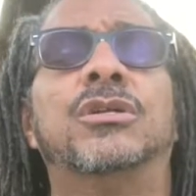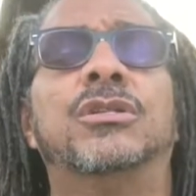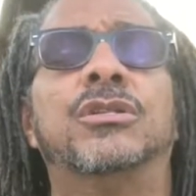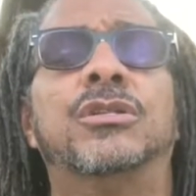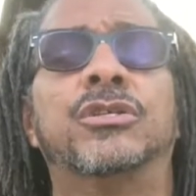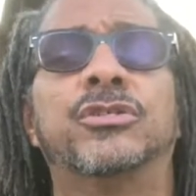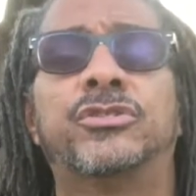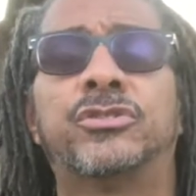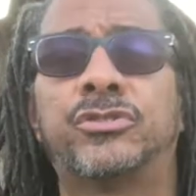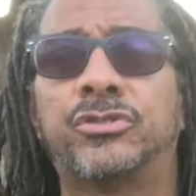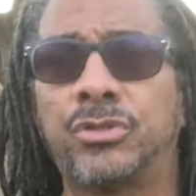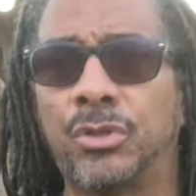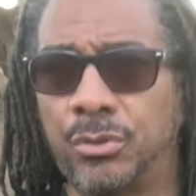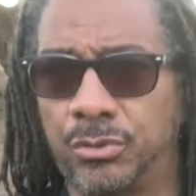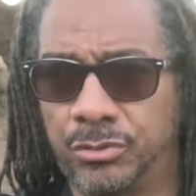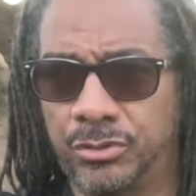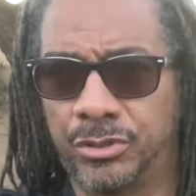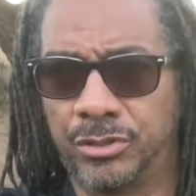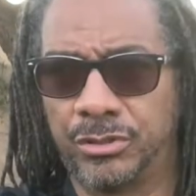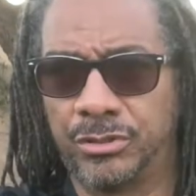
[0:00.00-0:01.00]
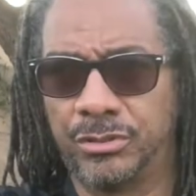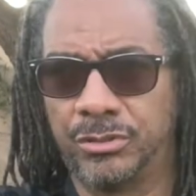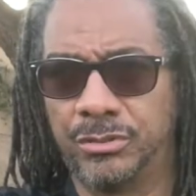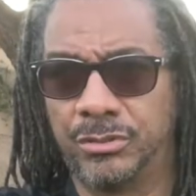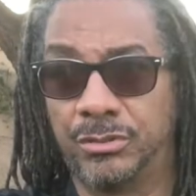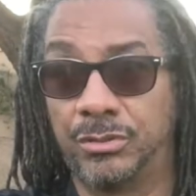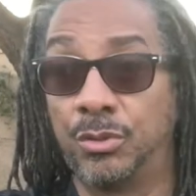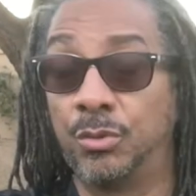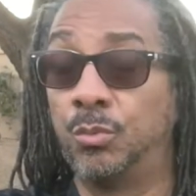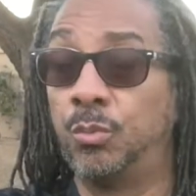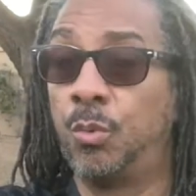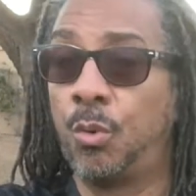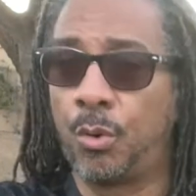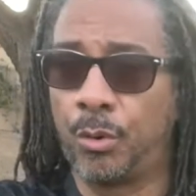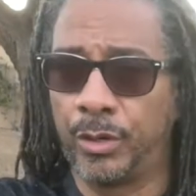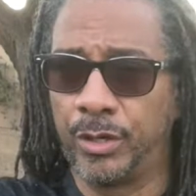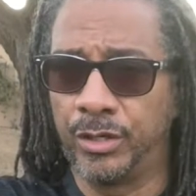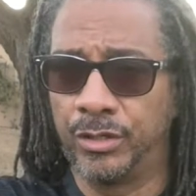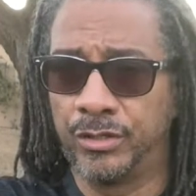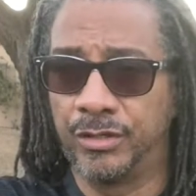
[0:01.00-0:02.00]
the soldier, the
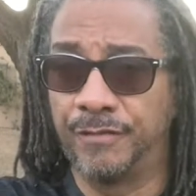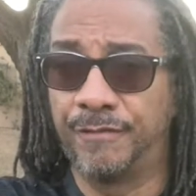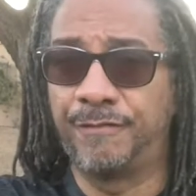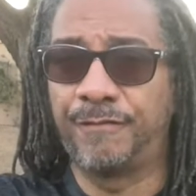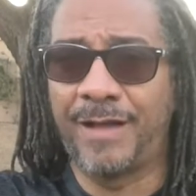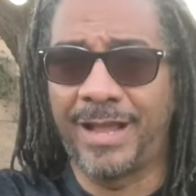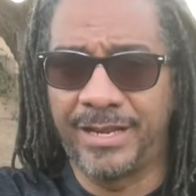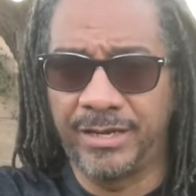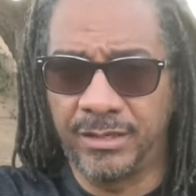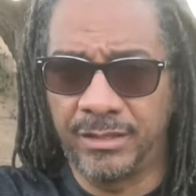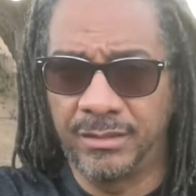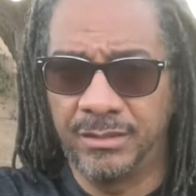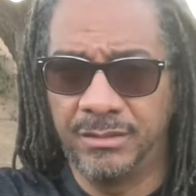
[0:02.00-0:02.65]
warrior, the fighter,